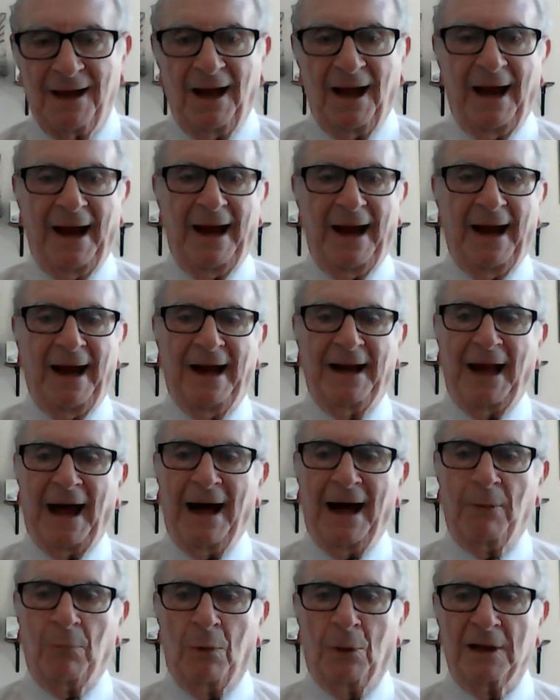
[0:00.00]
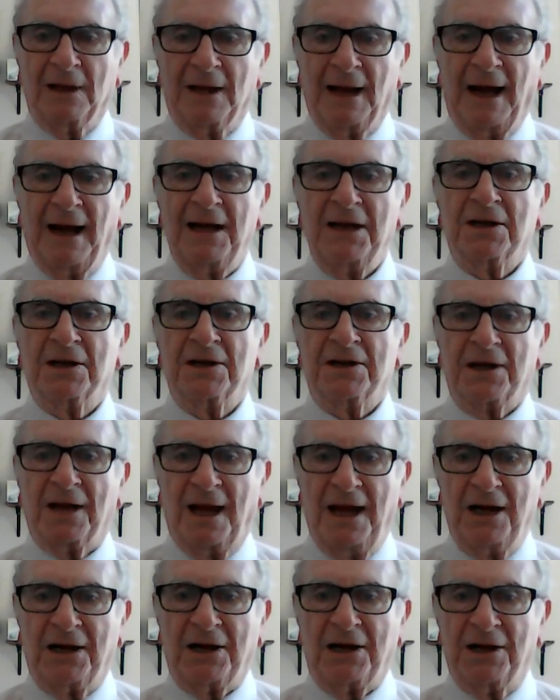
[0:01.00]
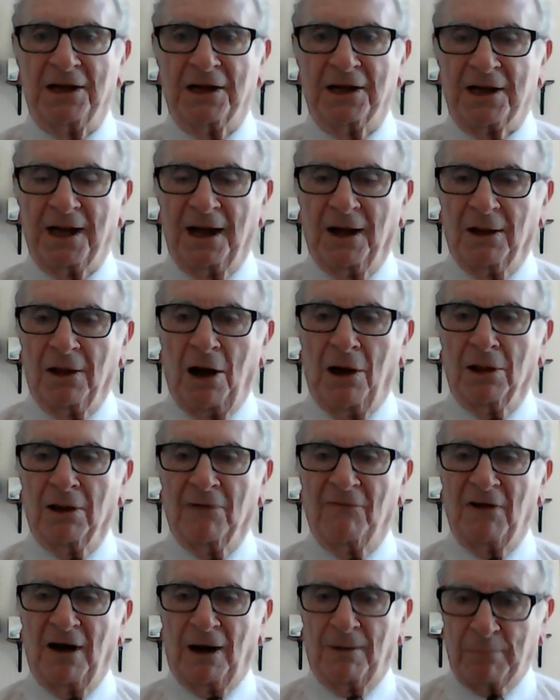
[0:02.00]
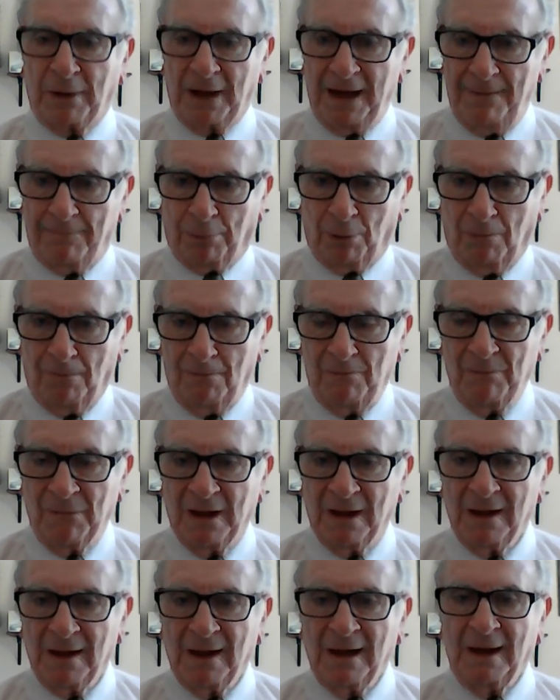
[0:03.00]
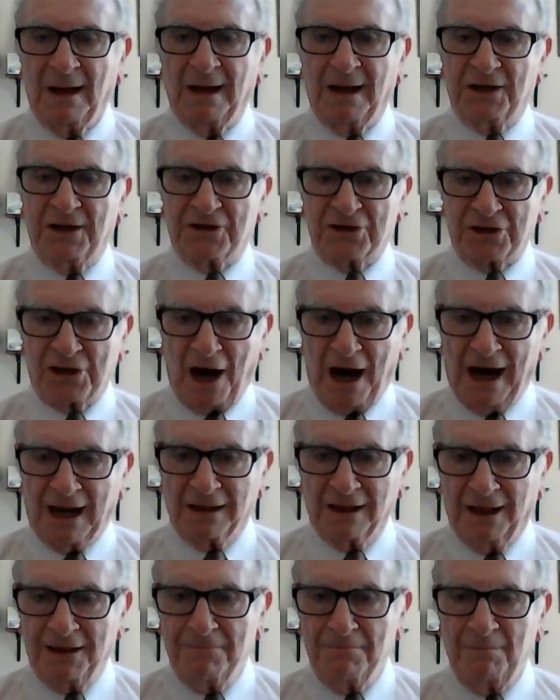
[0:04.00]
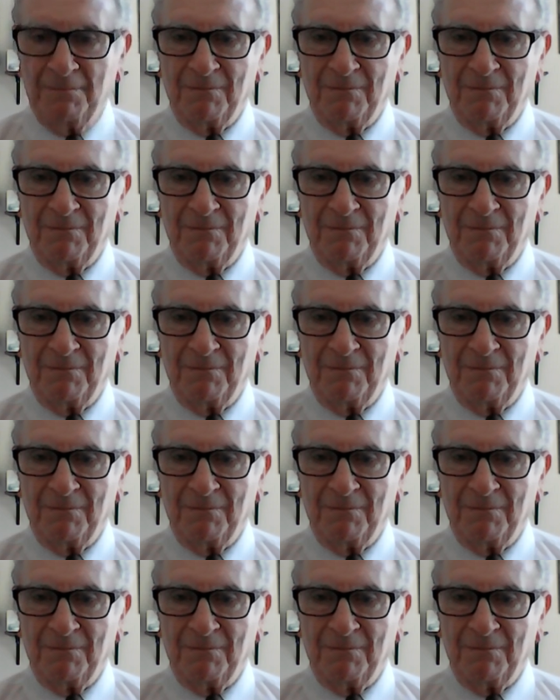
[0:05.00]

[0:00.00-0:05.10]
and I want to take and to tell all of our people in Scotland